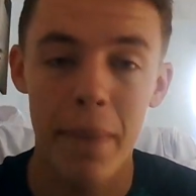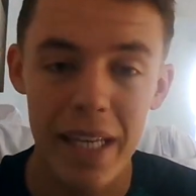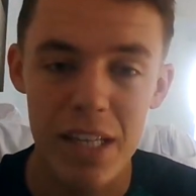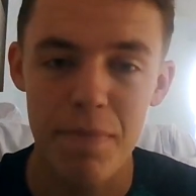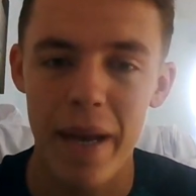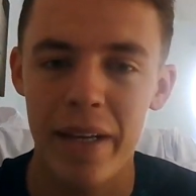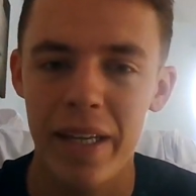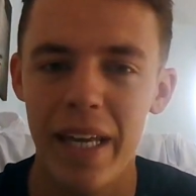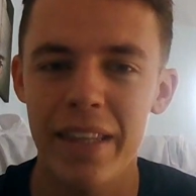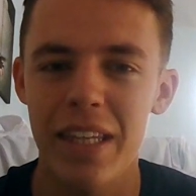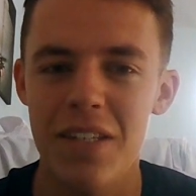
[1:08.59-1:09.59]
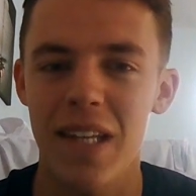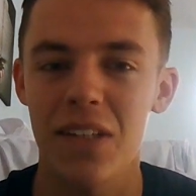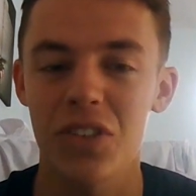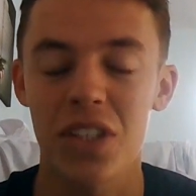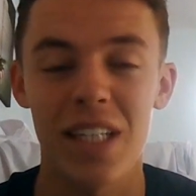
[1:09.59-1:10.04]
He's back in the
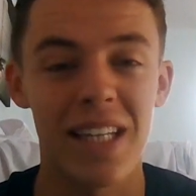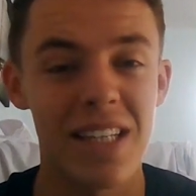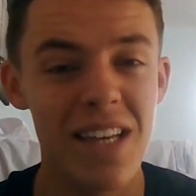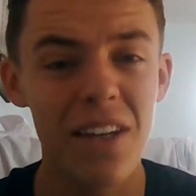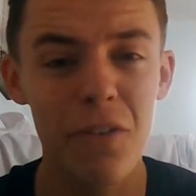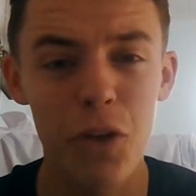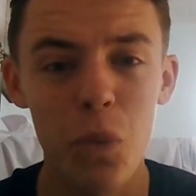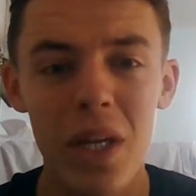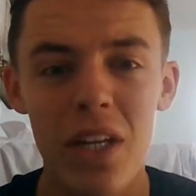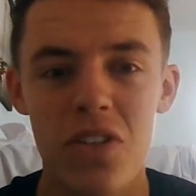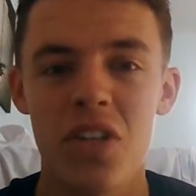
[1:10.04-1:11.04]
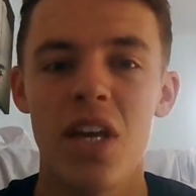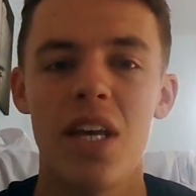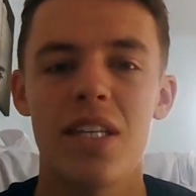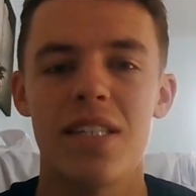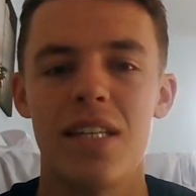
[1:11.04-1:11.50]
saddle today, and he's had a few winners
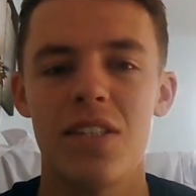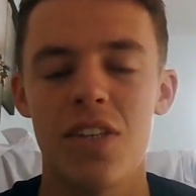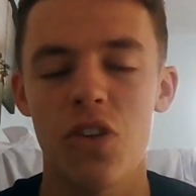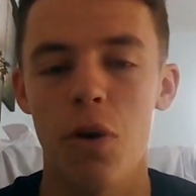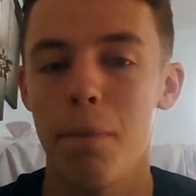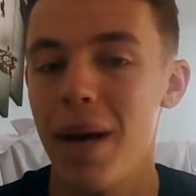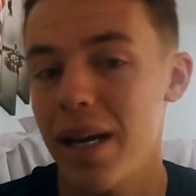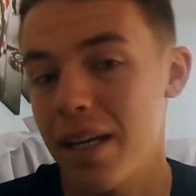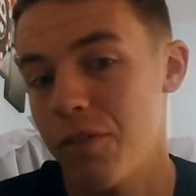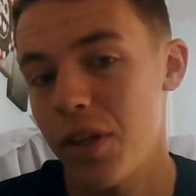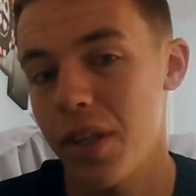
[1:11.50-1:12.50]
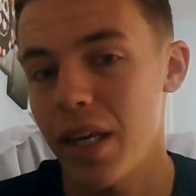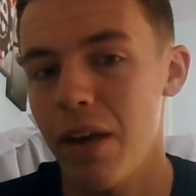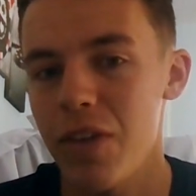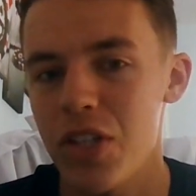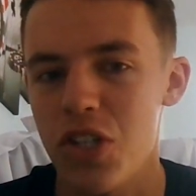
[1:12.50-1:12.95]
since he's come back. If you
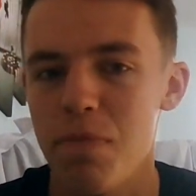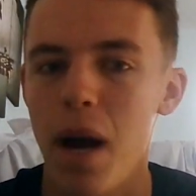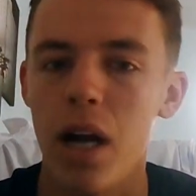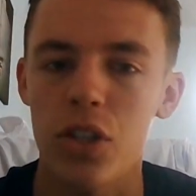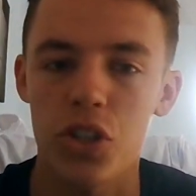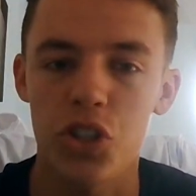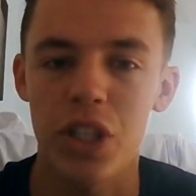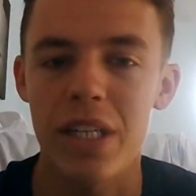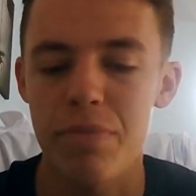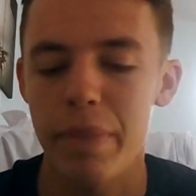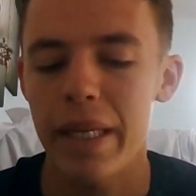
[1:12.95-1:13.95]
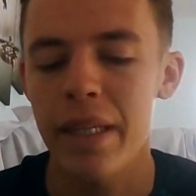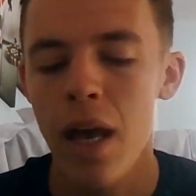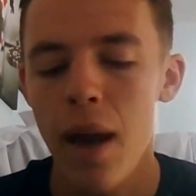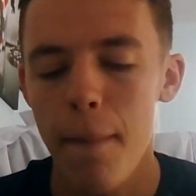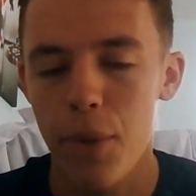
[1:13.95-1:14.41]
think of Inspiral, she's been
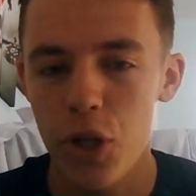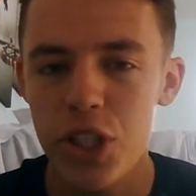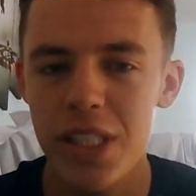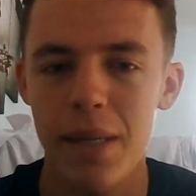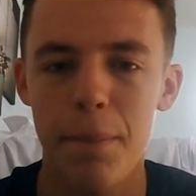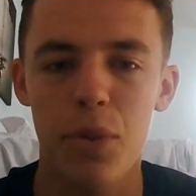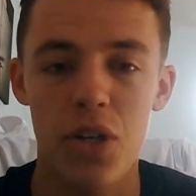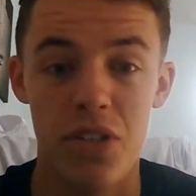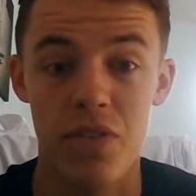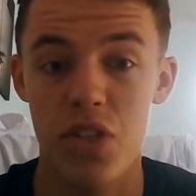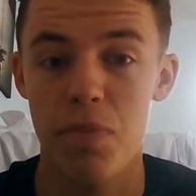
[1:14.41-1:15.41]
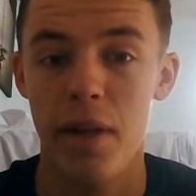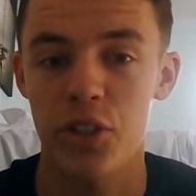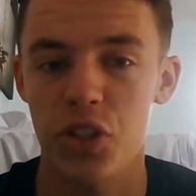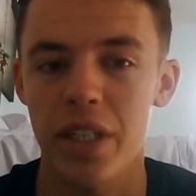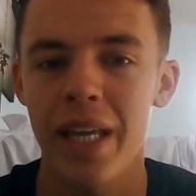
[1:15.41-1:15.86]
pretty impressive,
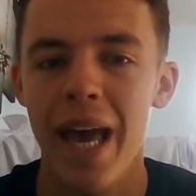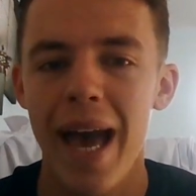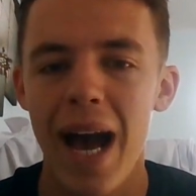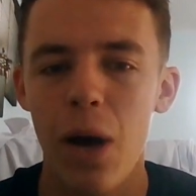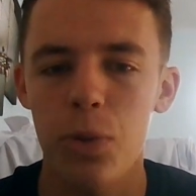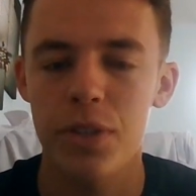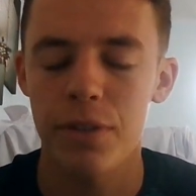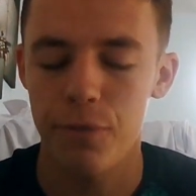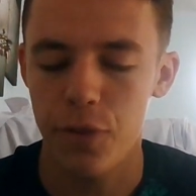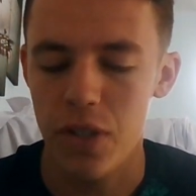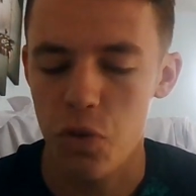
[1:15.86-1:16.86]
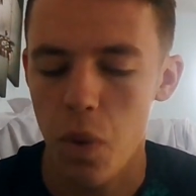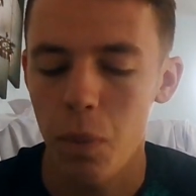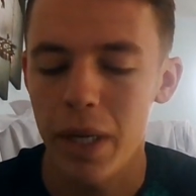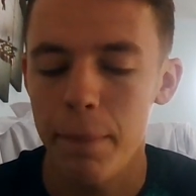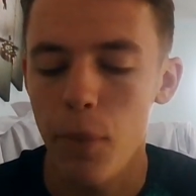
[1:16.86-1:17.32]
especially out in France
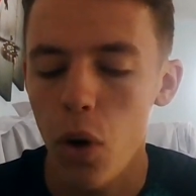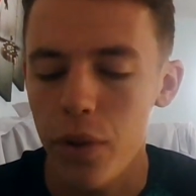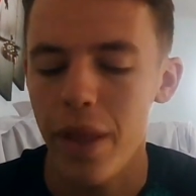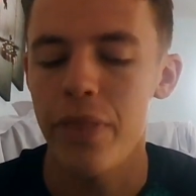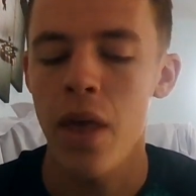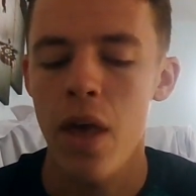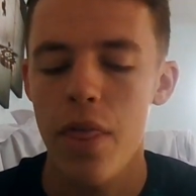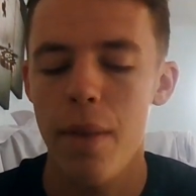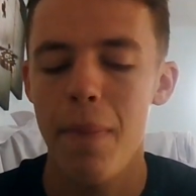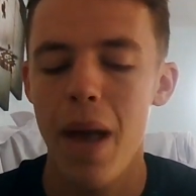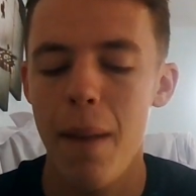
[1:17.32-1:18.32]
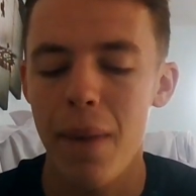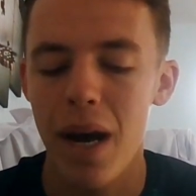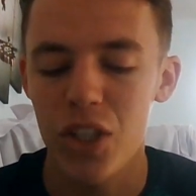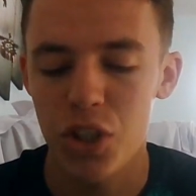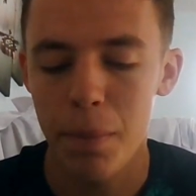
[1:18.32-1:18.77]
when winning more than the bare
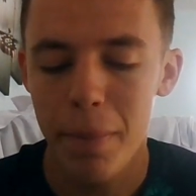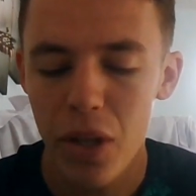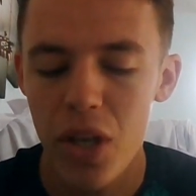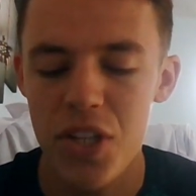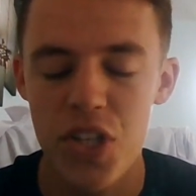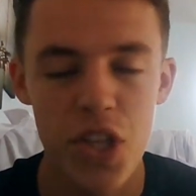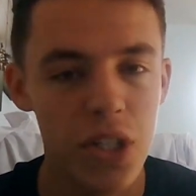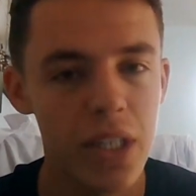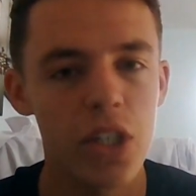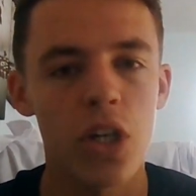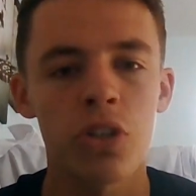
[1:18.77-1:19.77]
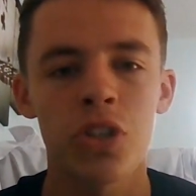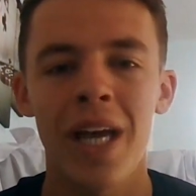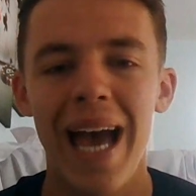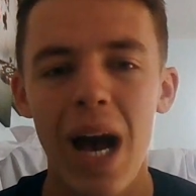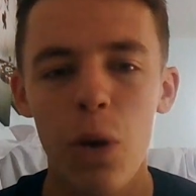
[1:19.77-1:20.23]
margin. But this 3-year-old
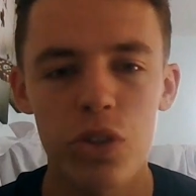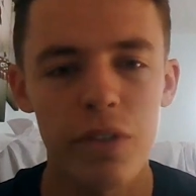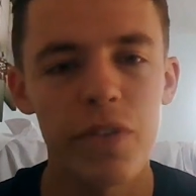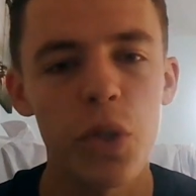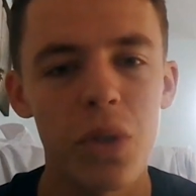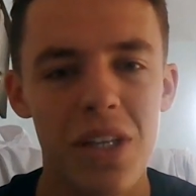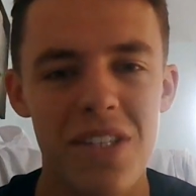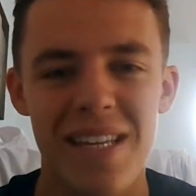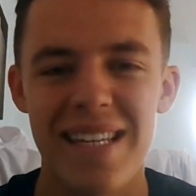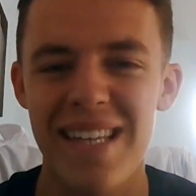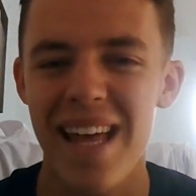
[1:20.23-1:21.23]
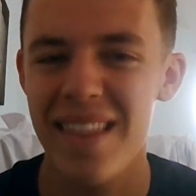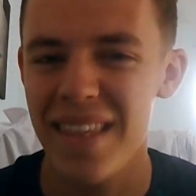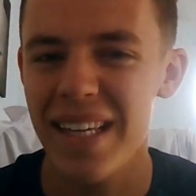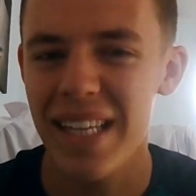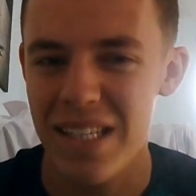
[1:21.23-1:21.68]
out of Ulysses, I
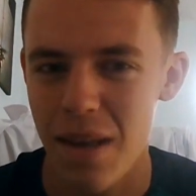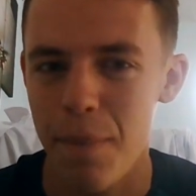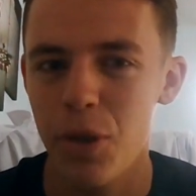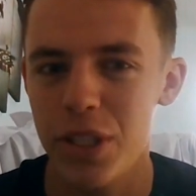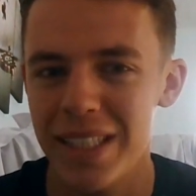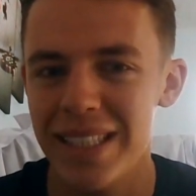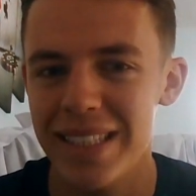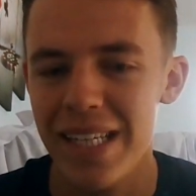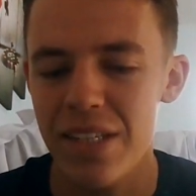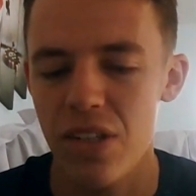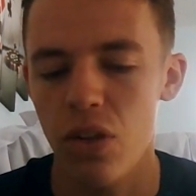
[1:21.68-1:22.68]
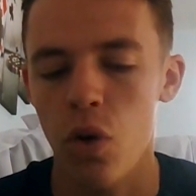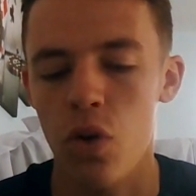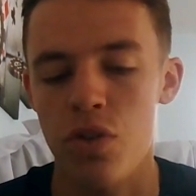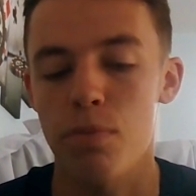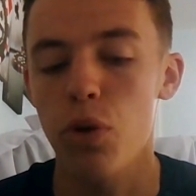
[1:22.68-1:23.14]
think, is a pretty decent
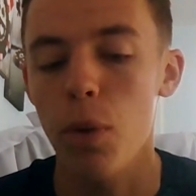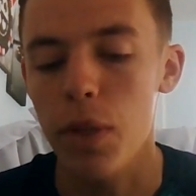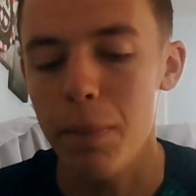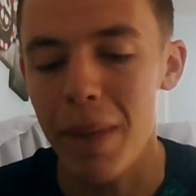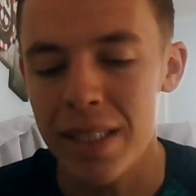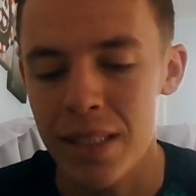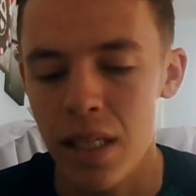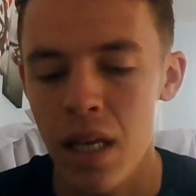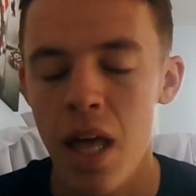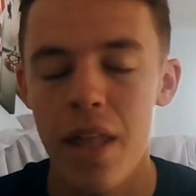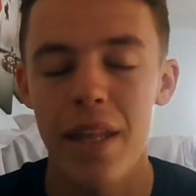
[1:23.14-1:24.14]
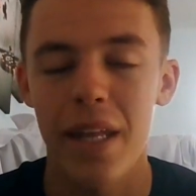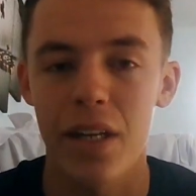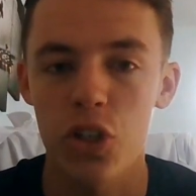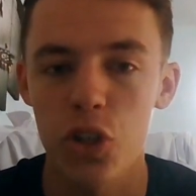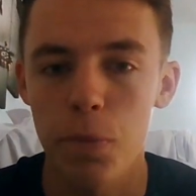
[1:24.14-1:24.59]
horse and probably better than
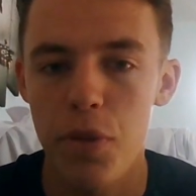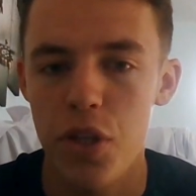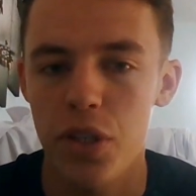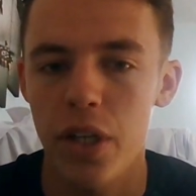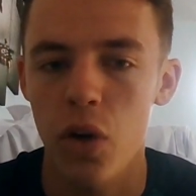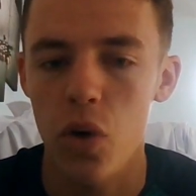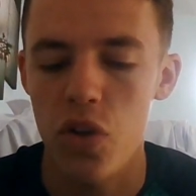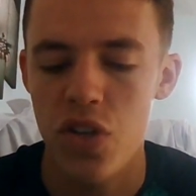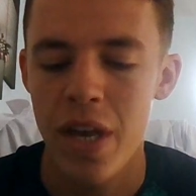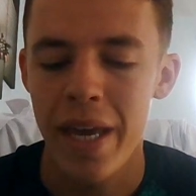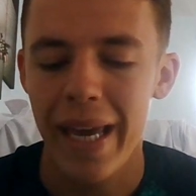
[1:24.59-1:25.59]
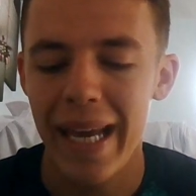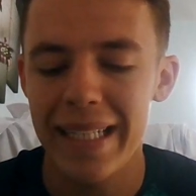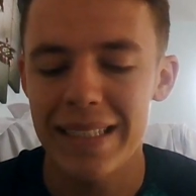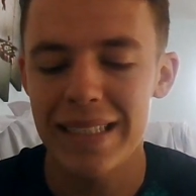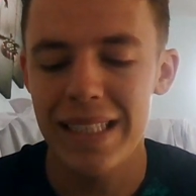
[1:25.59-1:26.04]
a Group 3 horse
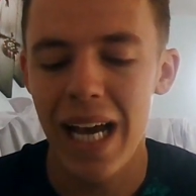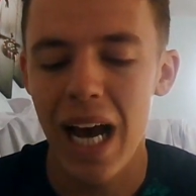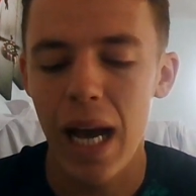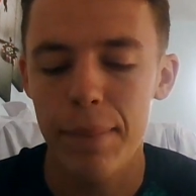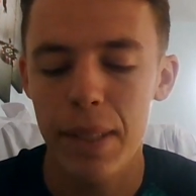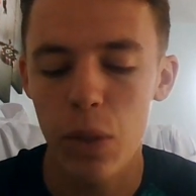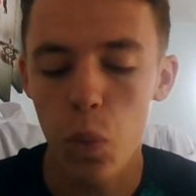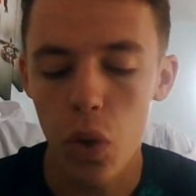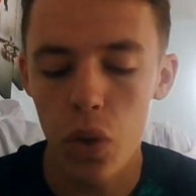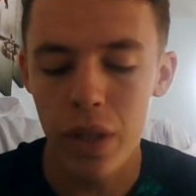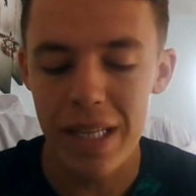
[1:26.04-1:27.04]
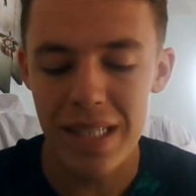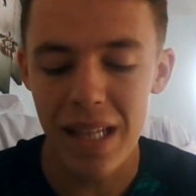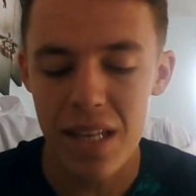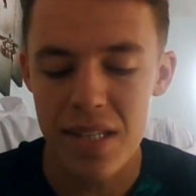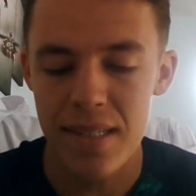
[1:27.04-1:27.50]
in time. He won his
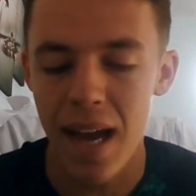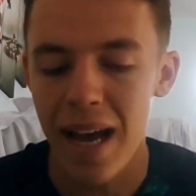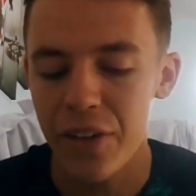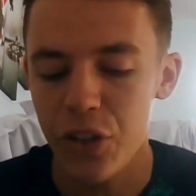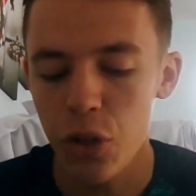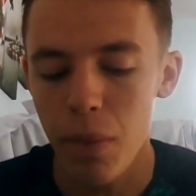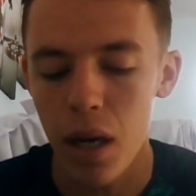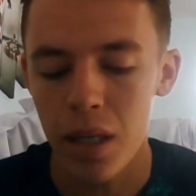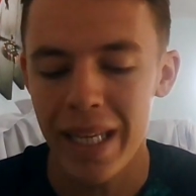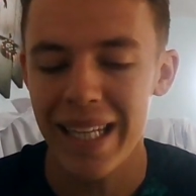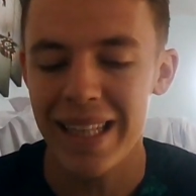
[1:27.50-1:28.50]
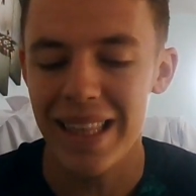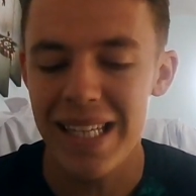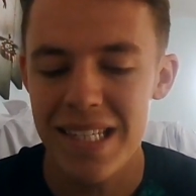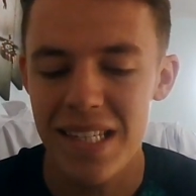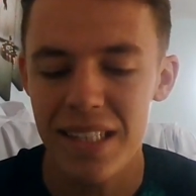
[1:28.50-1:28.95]
last start at Newmarket in
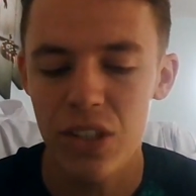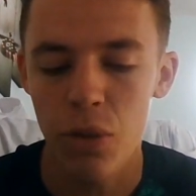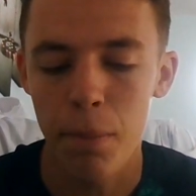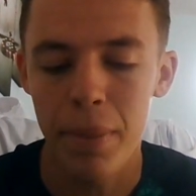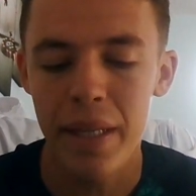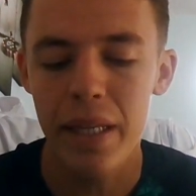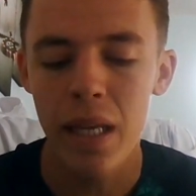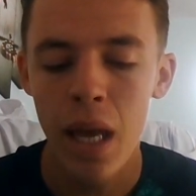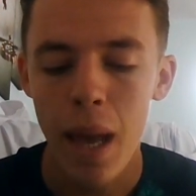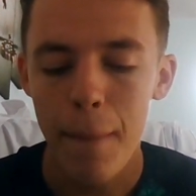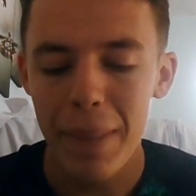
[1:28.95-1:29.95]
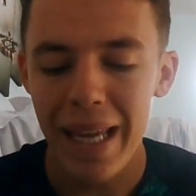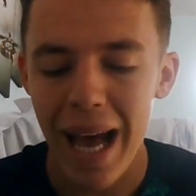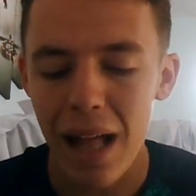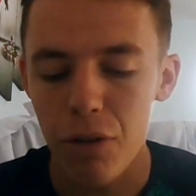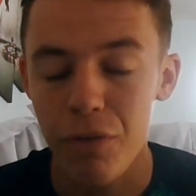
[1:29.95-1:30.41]
listed company, beat
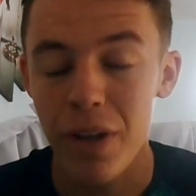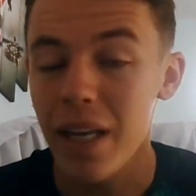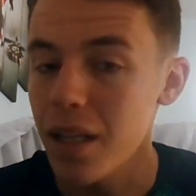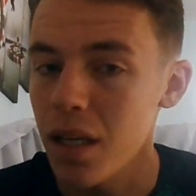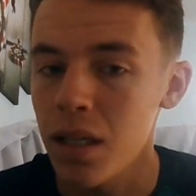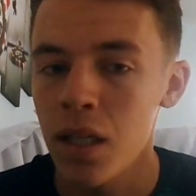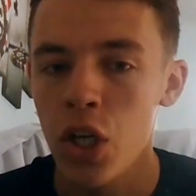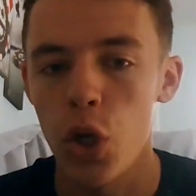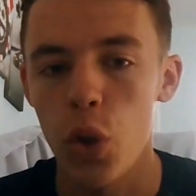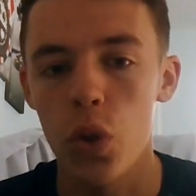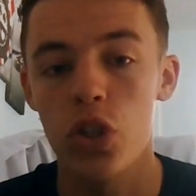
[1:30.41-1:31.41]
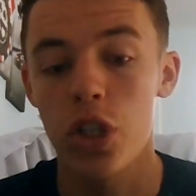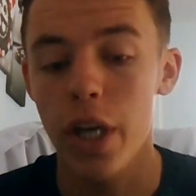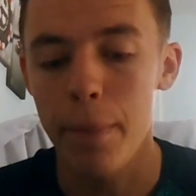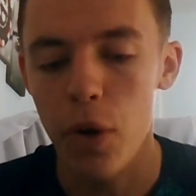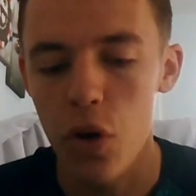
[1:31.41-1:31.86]
Alfela, who
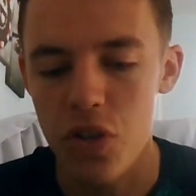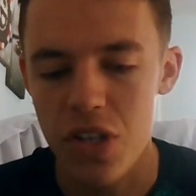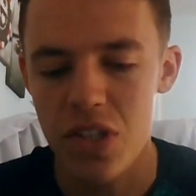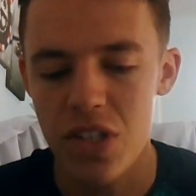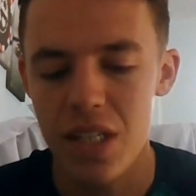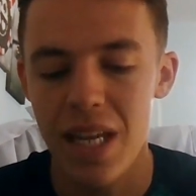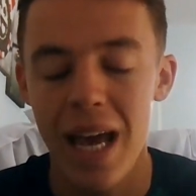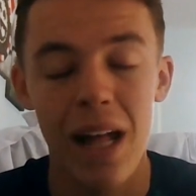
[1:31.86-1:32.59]
reopposes today.